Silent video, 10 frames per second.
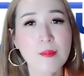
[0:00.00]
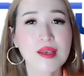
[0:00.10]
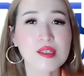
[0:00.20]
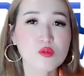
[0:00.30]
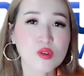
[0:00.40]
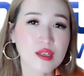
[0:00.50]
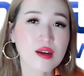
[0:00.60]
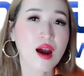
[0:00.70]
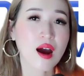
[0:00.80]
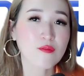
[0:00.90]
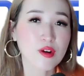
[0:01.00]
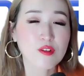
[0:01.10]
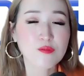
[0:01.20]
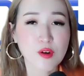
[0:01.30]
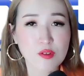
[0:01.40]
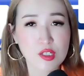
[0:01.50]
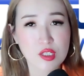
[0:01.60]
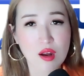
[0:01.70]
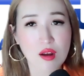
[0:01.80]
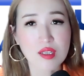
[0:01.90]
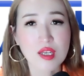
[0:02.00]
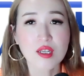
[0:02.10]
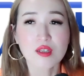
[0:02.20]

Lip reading: Because we are very focused on